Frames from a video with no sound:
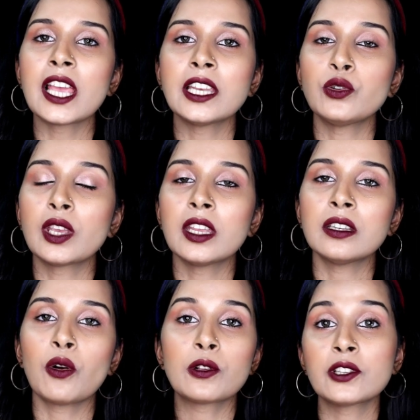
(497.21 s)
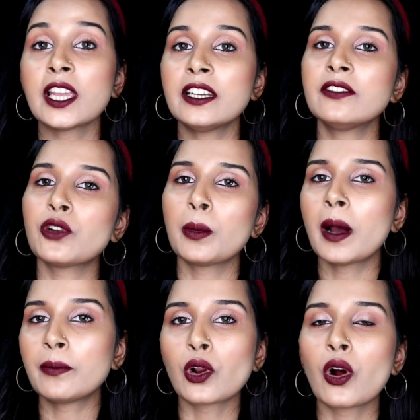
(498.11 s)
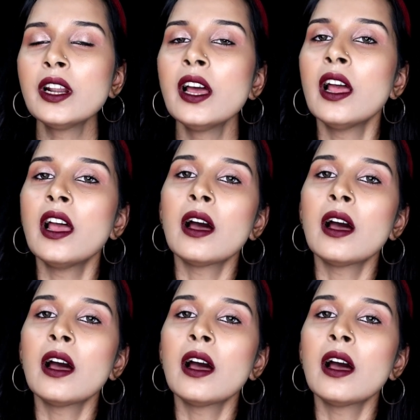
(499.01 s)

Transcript: and you can also get it from abroad.